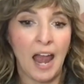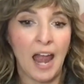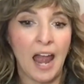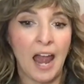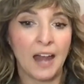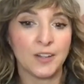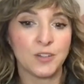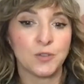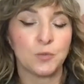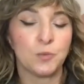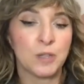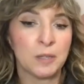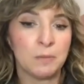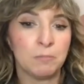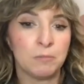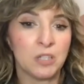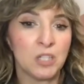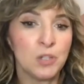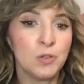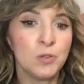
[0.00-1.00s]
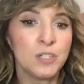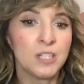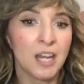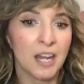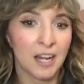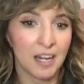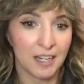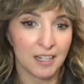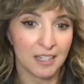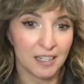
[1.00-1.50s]
and we
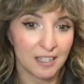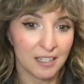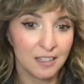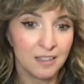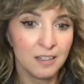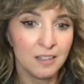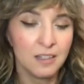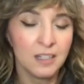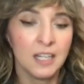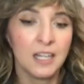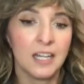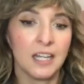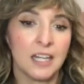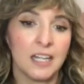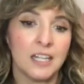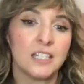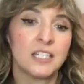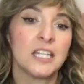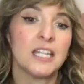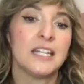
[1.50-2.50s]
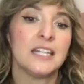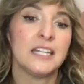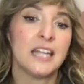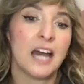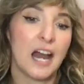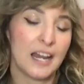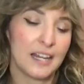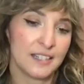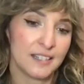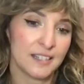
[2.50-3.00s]
mutated into
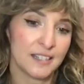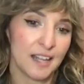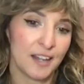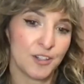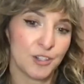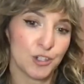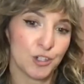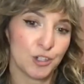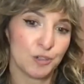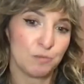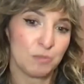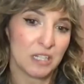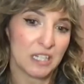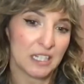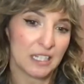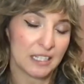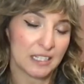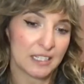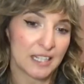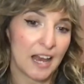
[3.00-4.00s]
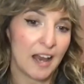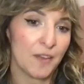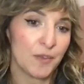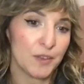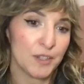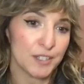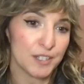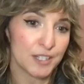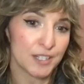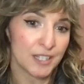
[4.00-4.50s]
9-centered beings
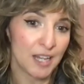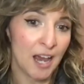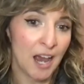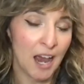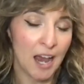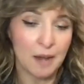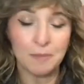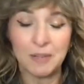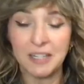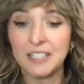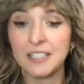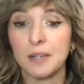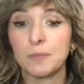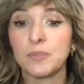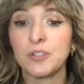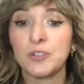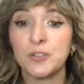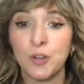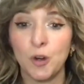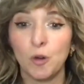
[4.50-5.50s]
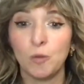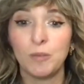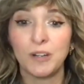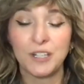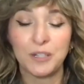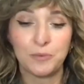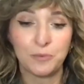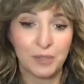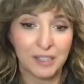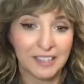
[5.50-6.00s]
at this time, except
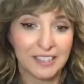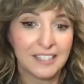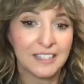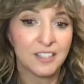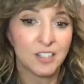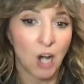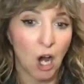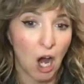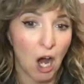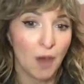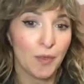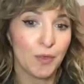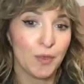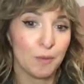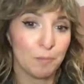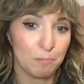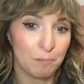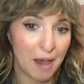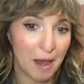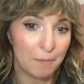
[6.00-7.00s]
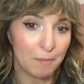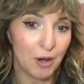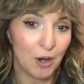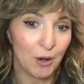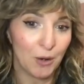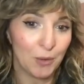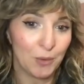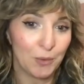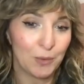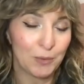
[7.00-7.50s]
nobody really got the
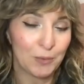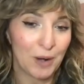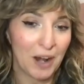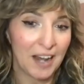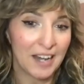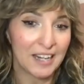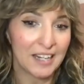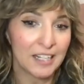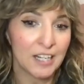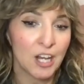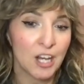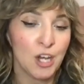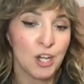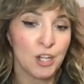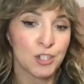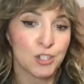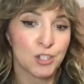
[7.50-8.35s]
memo, right?